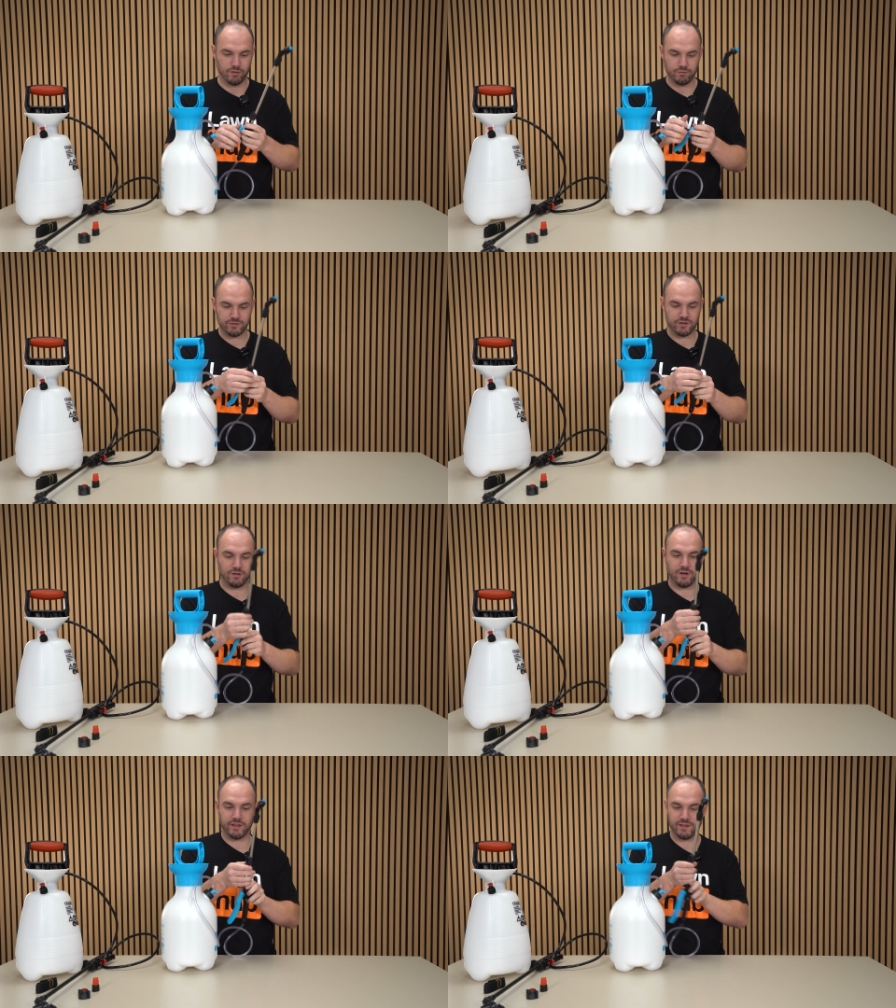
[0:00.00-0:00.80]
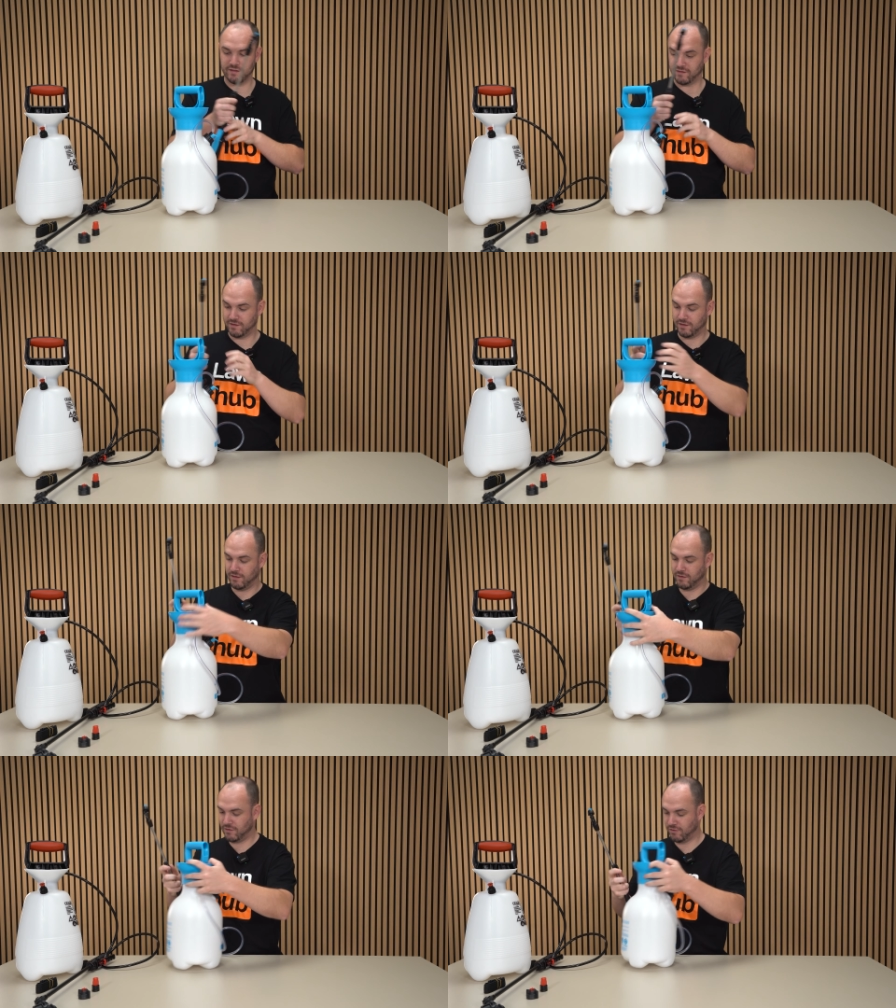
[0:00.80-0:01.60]
I also like this.
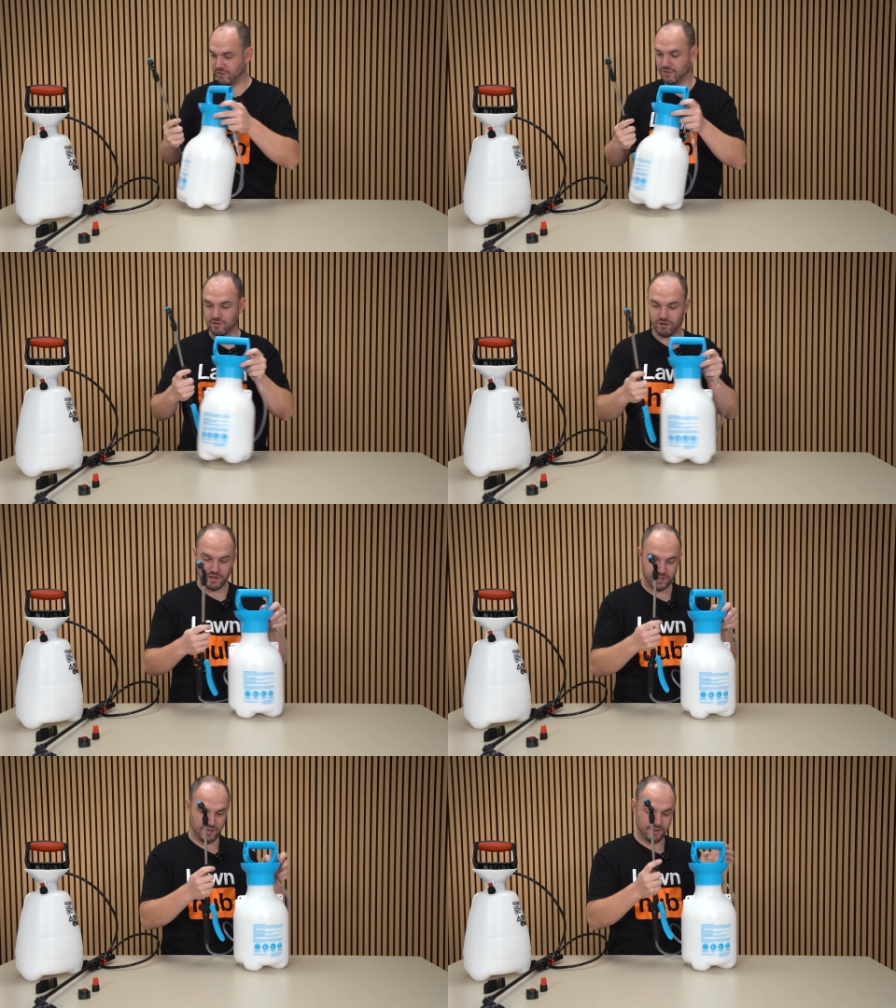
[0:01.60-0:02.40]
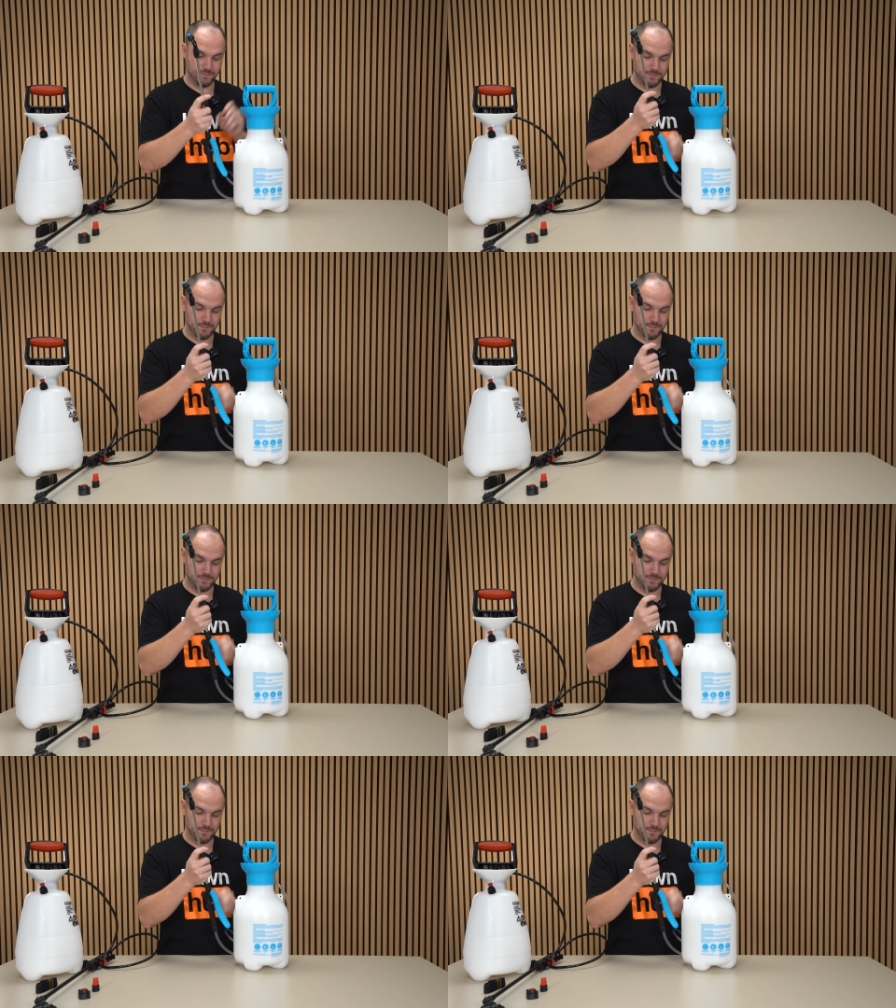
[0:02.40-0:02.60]
So on the side here,